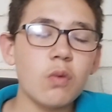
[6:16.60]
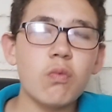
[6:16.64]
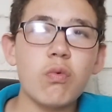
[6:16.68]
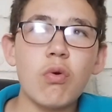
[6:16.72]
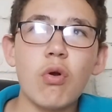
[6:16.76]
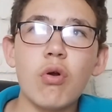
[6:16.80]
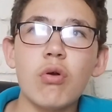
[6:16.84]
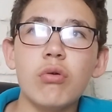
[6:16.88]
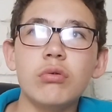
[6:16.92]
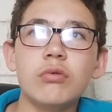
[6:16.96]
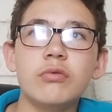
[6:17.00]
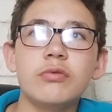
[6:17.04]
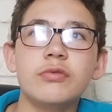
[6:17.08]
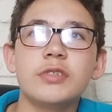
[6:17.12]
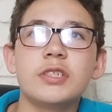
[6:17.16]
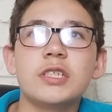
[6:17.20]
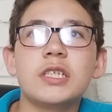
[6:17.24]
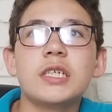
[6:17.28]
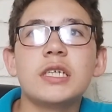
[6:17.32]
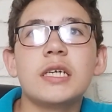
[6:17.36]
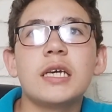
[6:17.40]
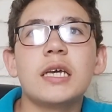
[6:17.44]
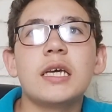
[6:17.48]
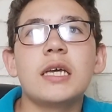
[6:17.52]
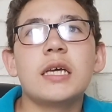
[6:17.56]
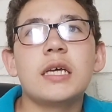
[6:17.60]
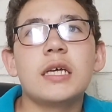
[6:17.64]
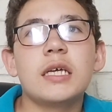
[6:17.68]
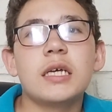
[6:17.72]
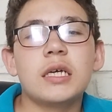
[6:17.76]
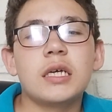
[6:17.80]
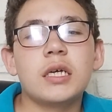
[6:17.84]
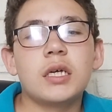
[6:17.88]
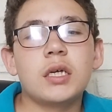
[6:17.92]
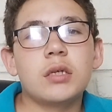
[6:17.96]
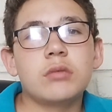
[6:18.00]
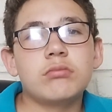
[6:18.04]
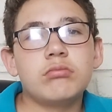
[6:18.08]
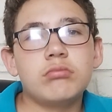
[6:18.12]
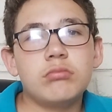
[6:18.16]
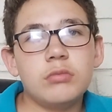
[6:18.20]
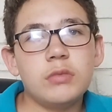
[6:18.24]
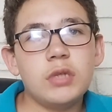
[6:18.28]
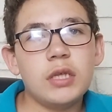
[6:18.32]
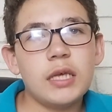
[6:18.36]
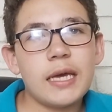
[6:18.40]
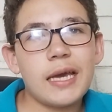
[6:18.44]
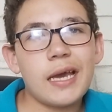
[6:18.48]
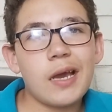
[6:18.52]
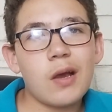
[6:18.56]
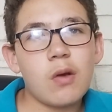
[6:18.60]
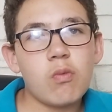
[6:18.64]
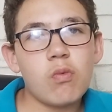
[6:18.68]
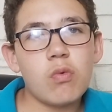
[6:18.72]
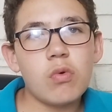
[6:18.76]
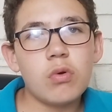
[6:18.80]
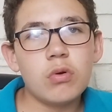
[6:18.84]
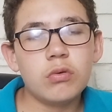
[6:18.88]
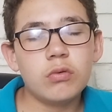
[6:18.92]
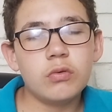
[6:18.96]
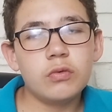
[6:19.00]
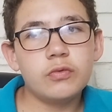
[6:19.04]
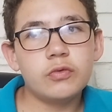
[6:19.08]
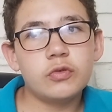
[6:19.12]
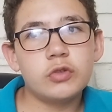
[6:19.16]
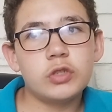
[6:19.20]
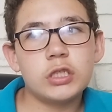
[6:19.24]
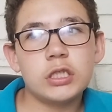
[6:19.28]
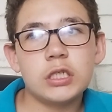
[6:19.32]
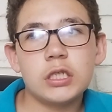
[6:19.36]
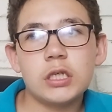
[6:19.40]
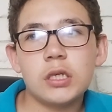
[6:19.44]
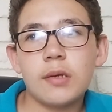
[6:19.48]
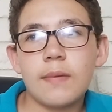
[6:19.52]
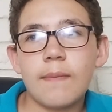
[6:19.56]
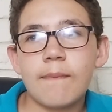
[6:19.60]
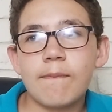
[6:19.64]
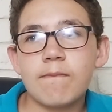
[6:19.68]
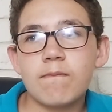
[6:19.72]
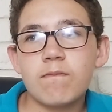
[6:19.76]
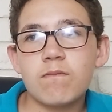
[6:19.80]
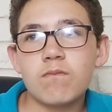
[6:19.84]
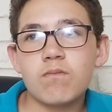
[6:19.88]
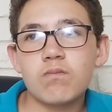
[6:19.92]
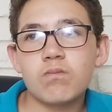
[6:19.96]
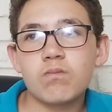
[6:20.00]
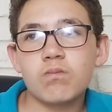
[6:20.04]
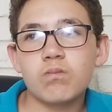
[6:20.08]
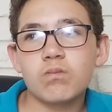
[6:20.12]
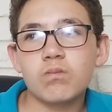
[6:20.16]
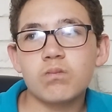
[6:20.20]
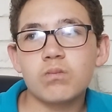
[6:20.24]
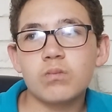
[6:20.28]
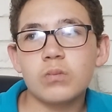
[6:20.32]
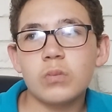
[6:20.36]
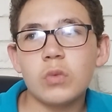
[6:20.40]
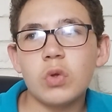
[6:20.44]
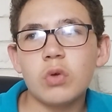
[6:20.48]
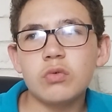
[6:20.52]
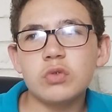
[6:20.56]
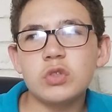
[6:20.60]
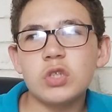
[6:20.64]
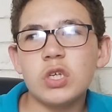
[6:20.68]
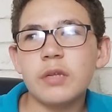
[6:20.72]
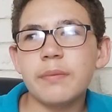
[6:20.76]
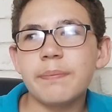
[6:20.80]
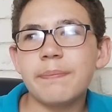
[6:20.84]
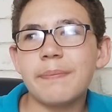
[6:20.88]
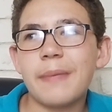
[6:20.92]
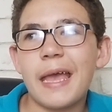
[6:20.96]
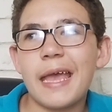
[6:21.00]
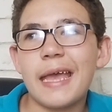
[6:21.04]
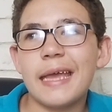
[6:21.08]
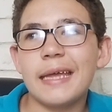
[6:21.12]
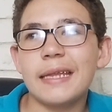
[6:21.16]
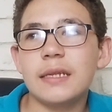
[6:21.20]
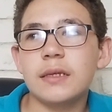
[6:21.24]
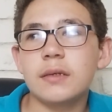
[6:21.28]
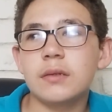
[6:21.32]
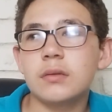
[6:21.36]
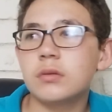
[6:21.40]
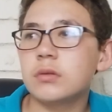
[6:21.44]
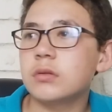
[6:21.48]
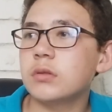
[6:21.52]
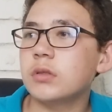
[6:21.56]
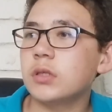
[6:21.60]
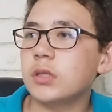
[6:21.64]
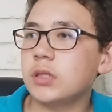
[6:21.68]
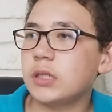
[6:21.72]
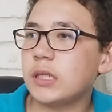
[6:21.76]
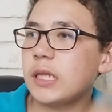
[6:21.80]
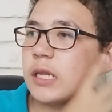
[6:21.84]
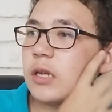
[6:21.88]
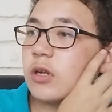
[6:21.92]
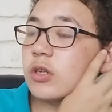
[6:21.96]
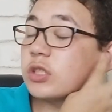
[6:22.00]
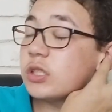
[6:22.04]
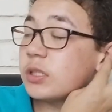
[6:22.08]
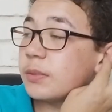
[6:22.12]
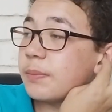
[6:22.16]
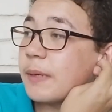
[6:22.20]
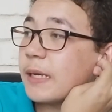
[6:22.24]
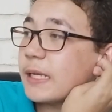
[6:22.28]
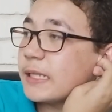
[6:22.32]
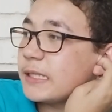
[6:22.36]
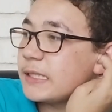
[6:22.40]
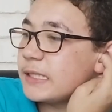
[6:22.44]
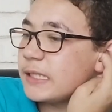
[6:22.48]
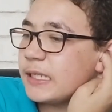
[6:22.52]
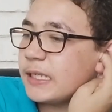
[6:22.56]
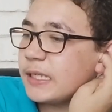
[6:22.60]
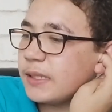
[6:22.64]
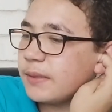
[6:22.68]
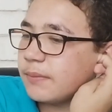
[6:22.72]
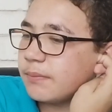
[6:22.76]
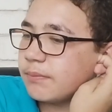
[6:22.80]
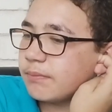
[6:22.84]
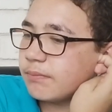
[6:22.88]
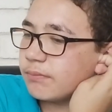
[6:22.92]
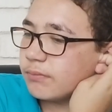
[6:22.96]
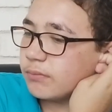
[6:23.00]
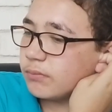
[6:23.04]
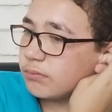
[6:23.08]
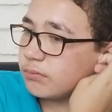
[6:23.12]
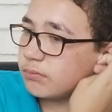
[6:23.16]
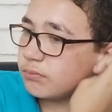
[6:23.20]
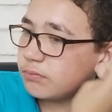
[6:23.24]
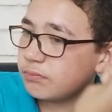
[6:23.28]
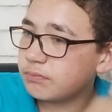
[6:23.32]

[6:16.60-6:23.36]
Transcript: Wolves. Yeah, Wolves aren't bad. They're not a bad team.